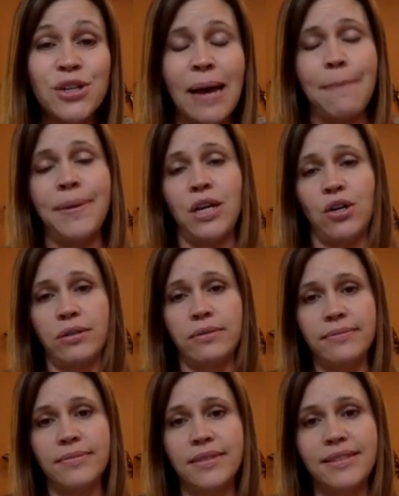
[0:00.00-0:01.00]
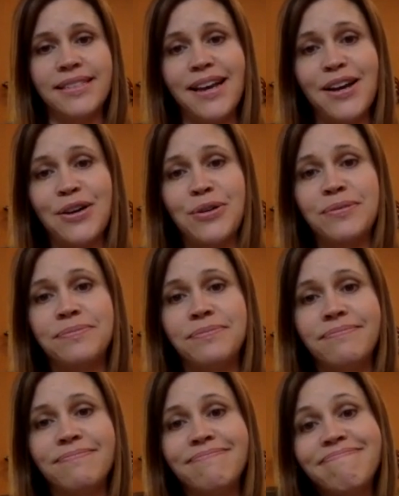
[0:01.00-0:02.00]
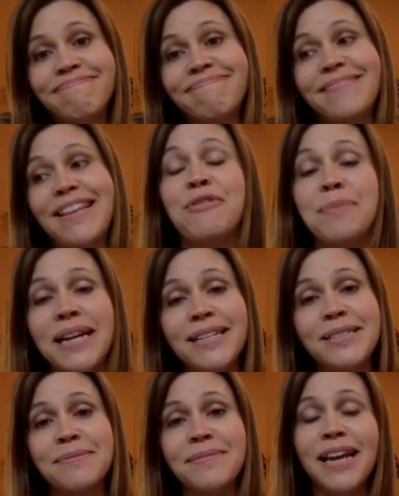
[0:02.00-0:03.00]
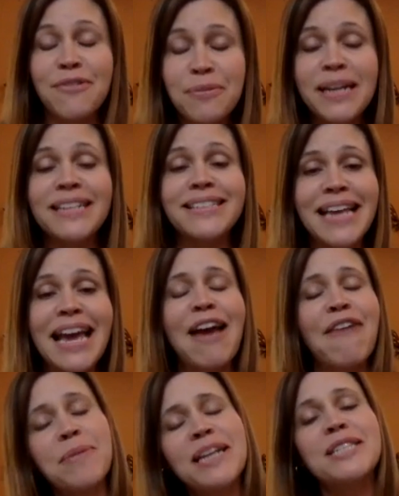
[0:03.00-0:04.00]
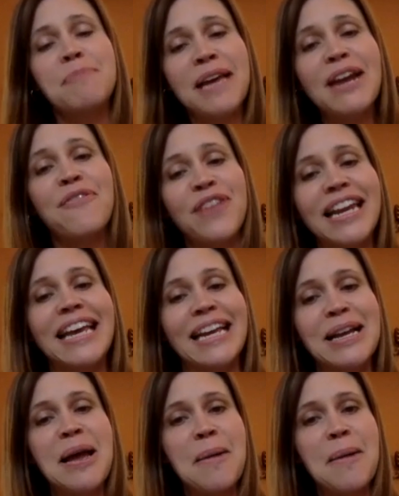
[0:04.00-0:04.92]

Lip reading: are happier. So everybody's benefiting.